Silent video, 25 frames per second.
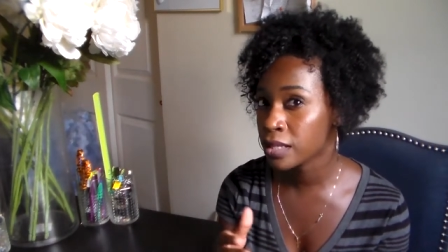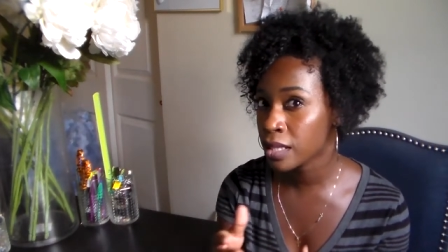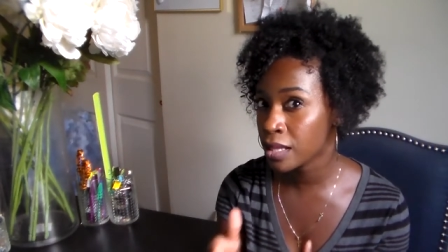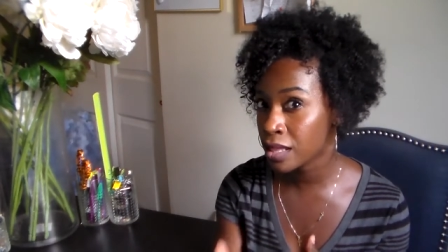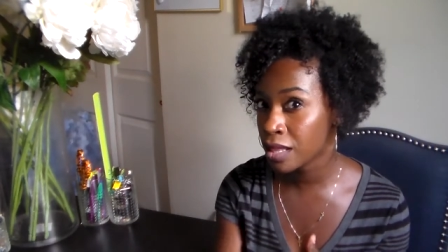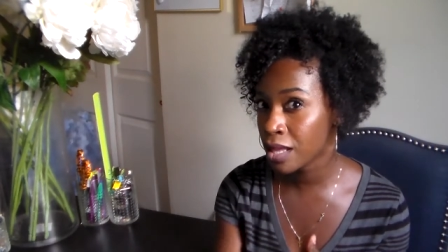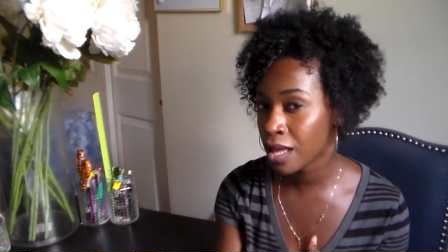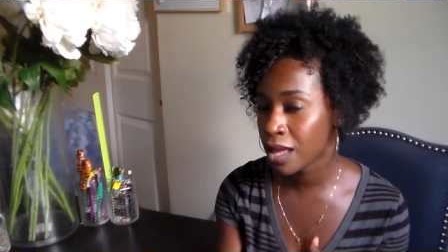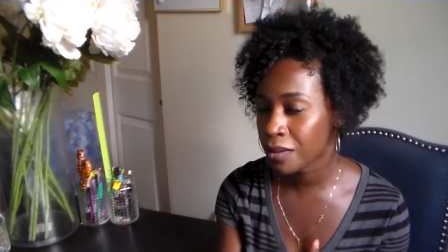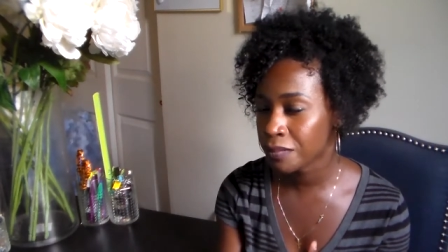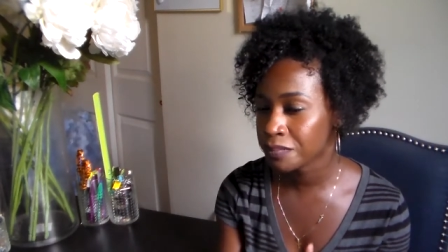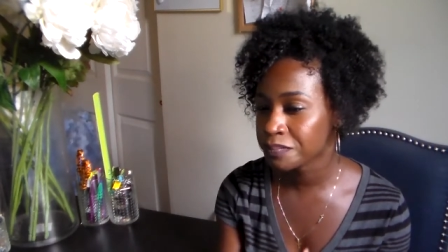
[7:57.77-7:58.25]
to
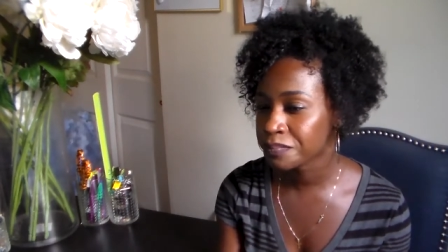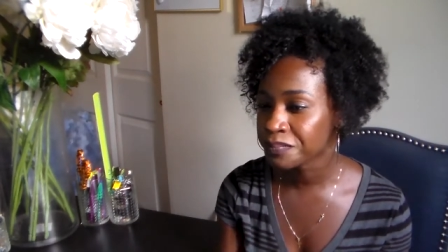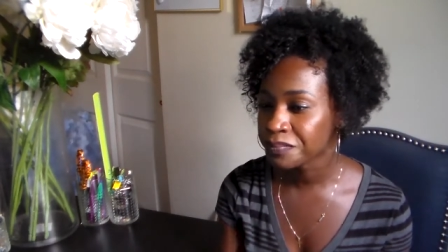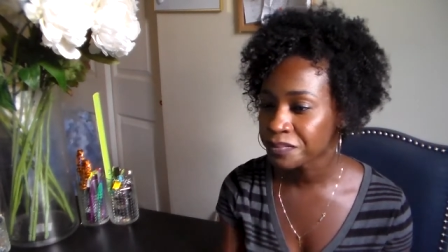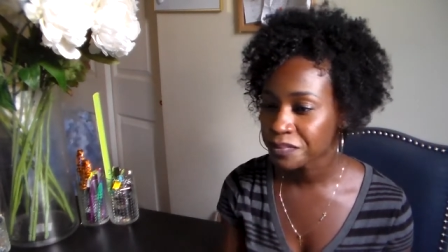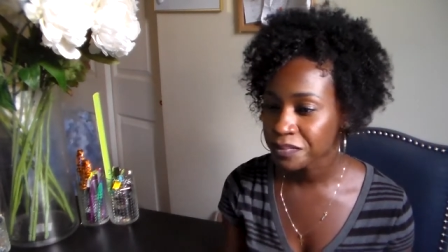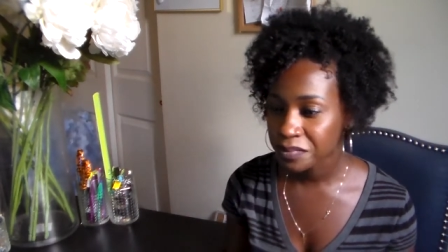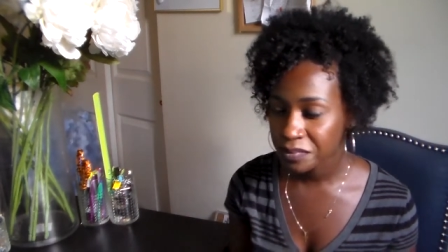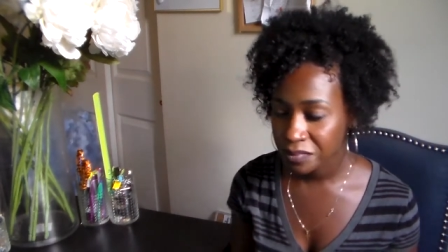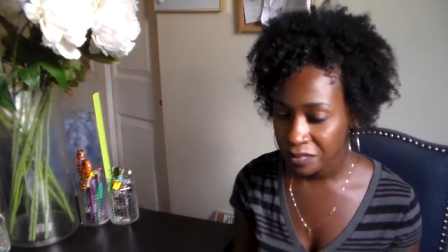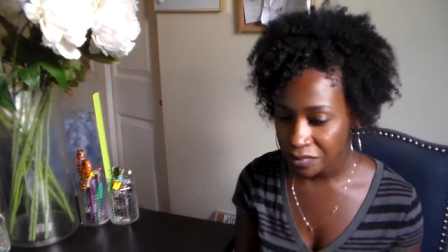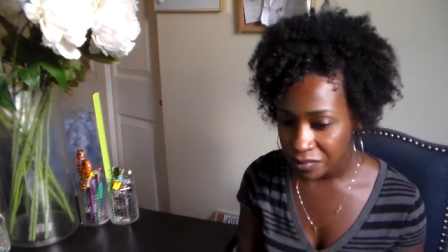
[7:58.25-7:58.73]
them
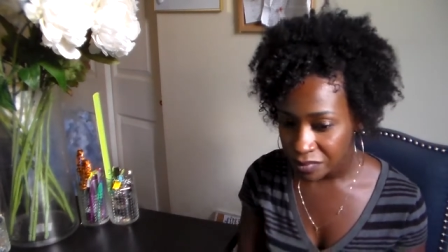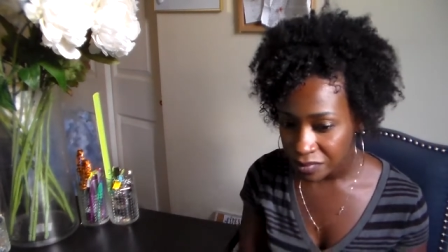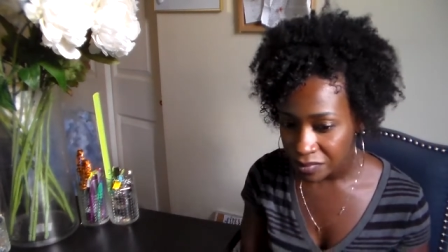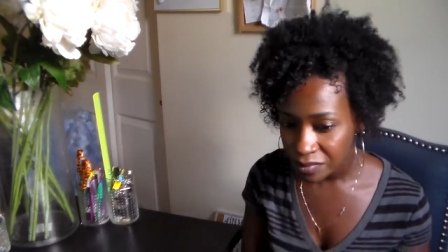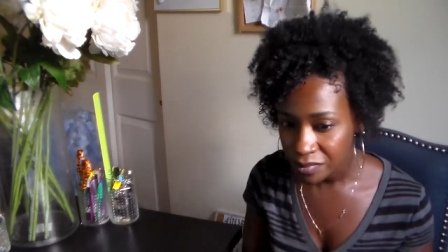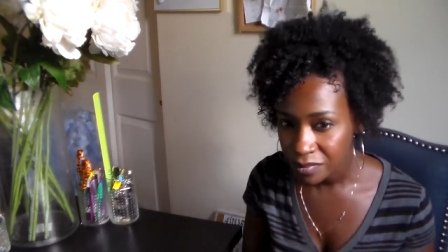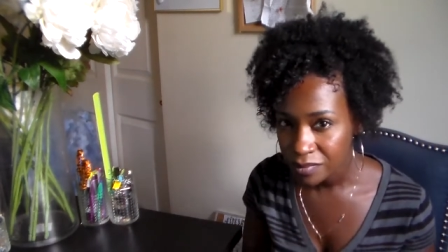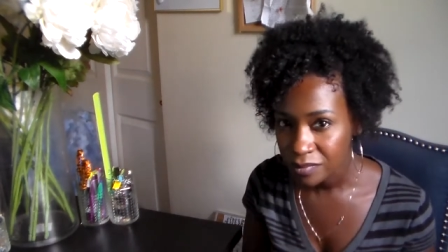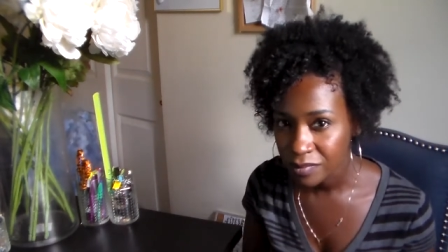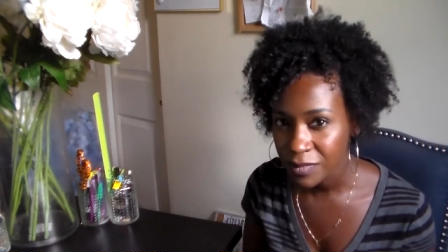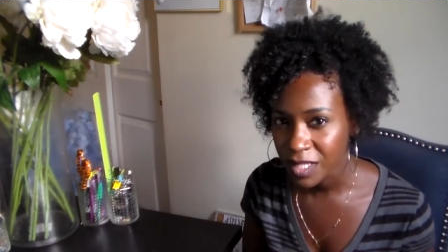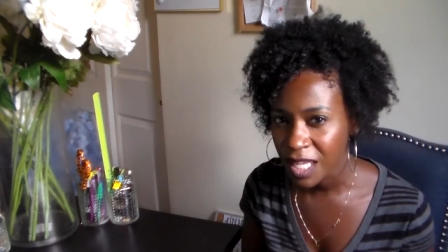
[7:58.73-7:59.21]

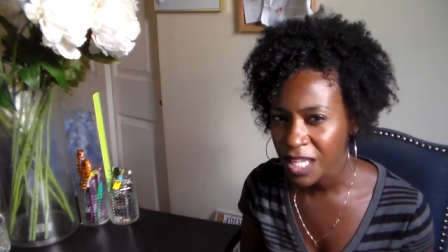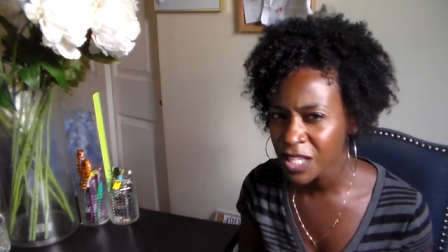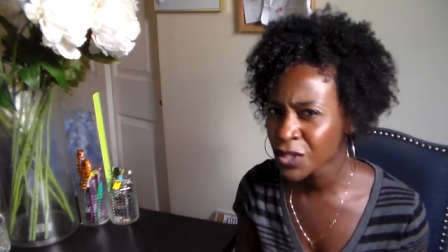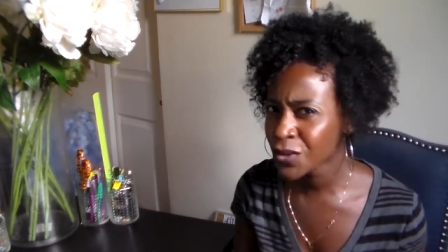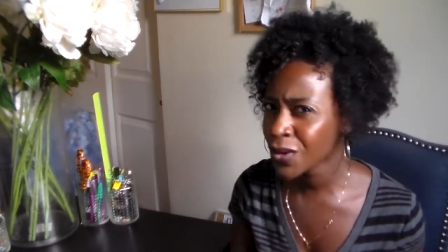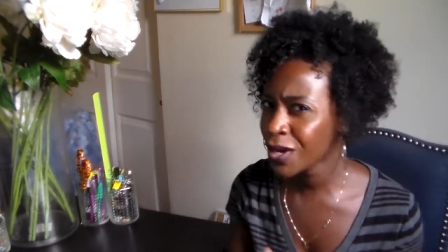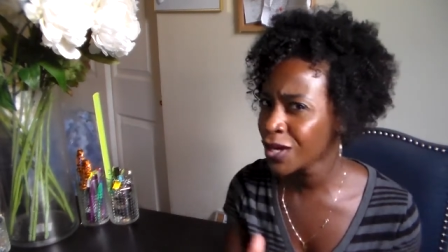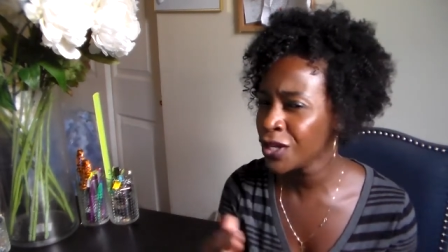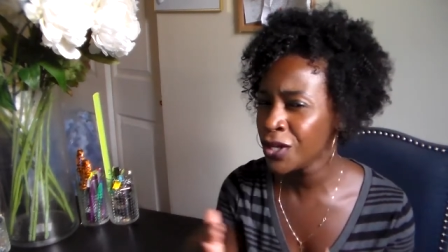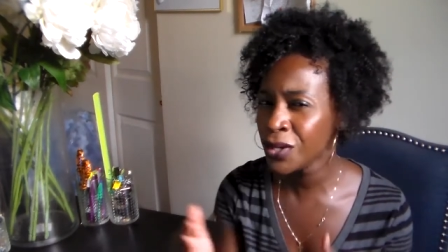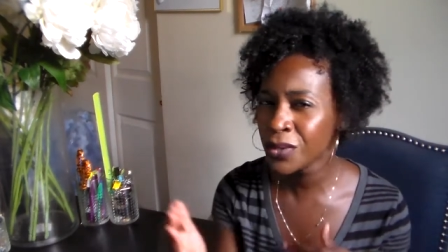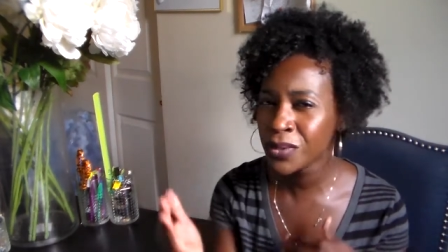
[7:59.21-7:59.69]

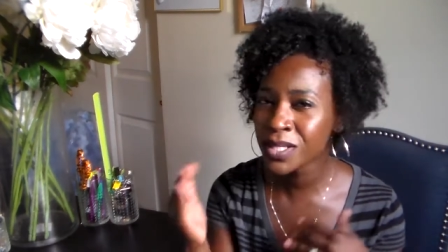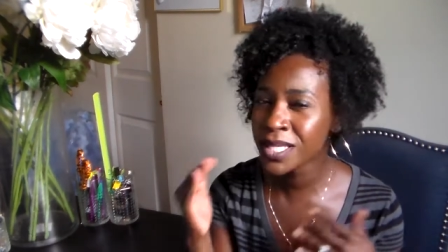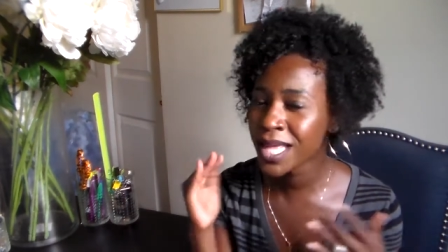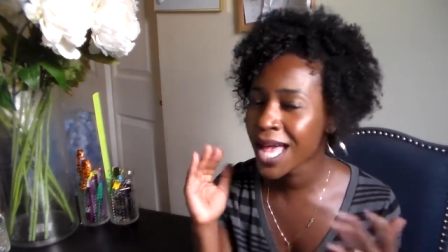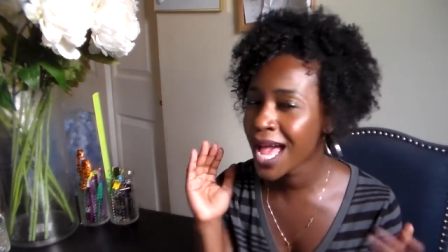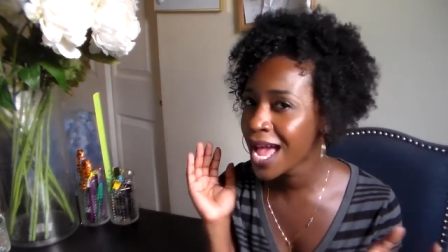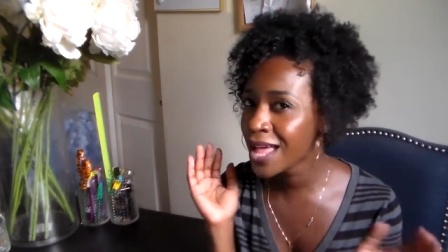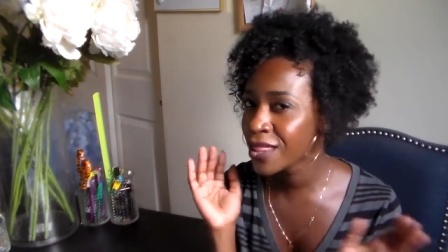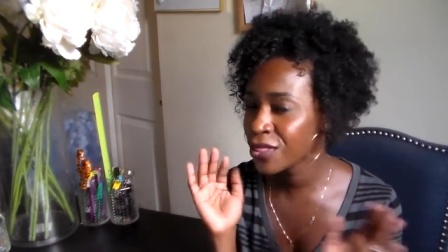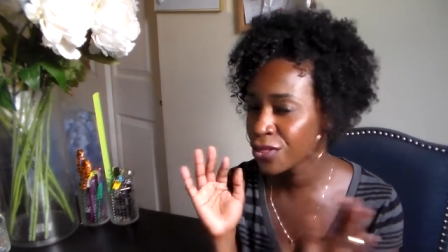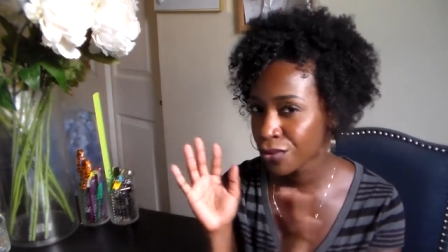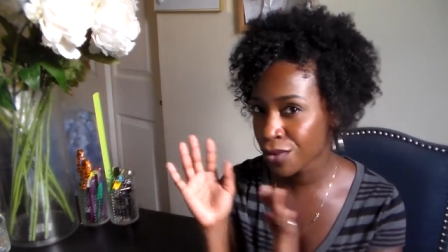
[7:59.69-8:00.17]
so I use
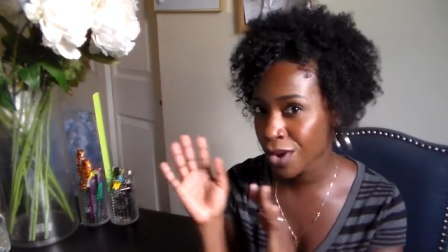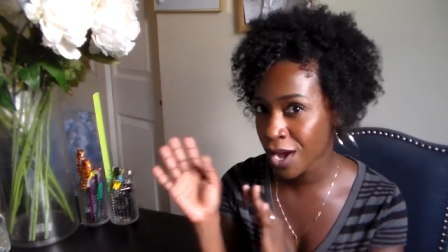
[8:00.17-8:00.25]
that